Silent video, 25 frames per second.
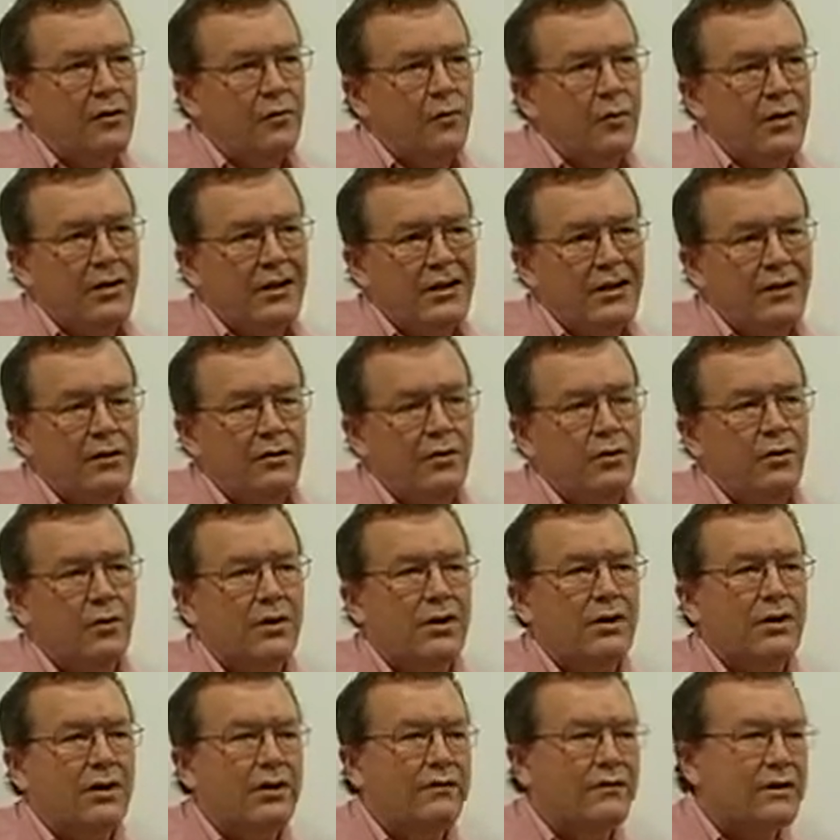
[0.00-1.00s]
we didn't
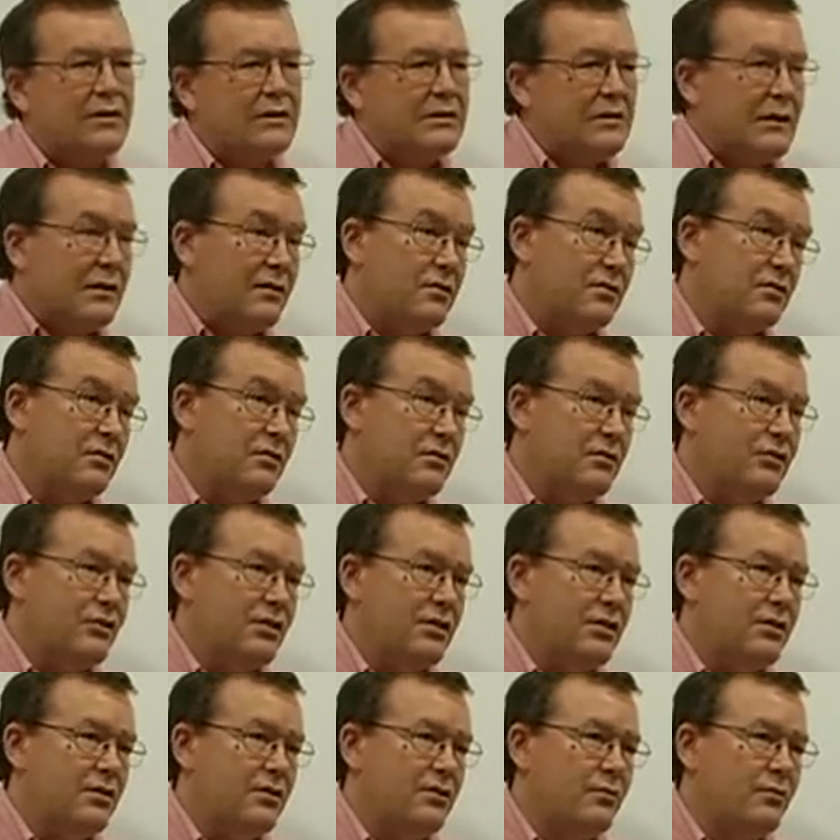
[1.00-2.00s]
quite have the
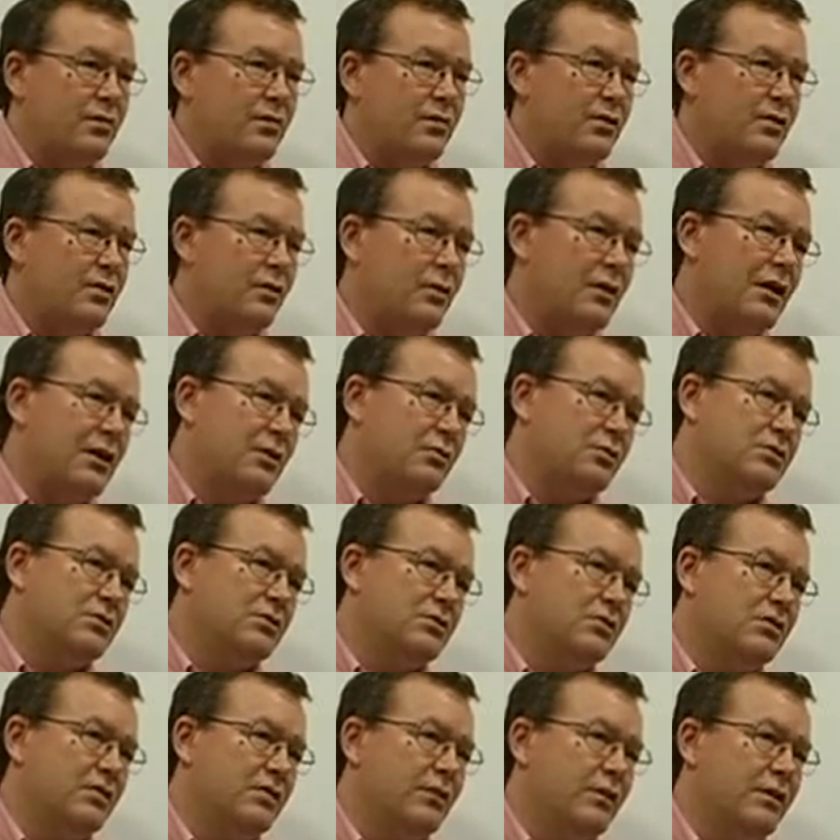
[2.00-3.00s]
technology to allow us
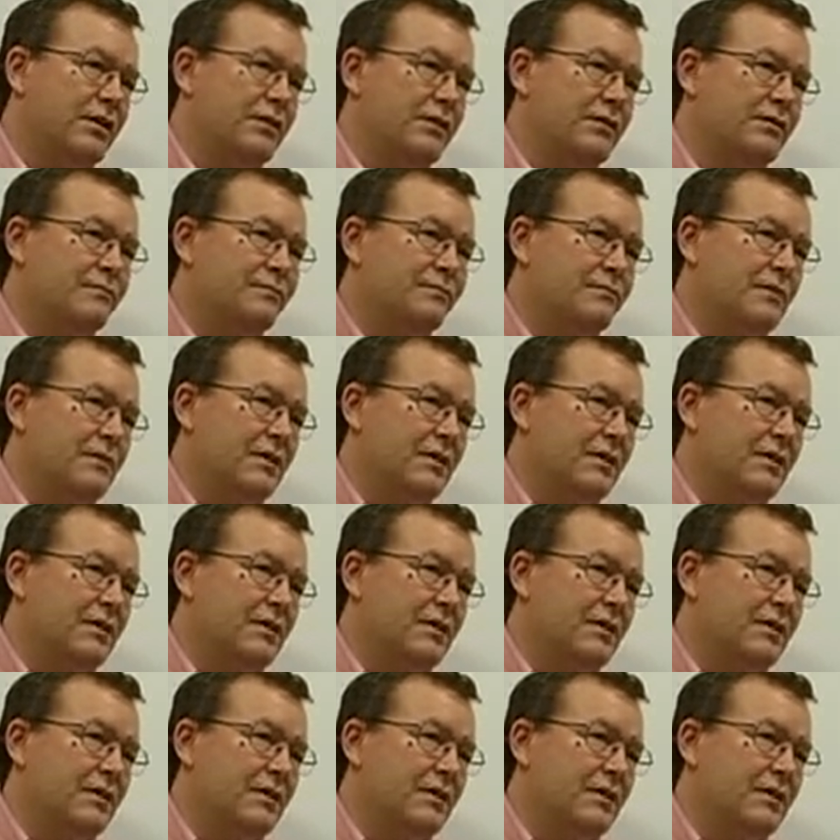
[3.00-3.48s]
to do it.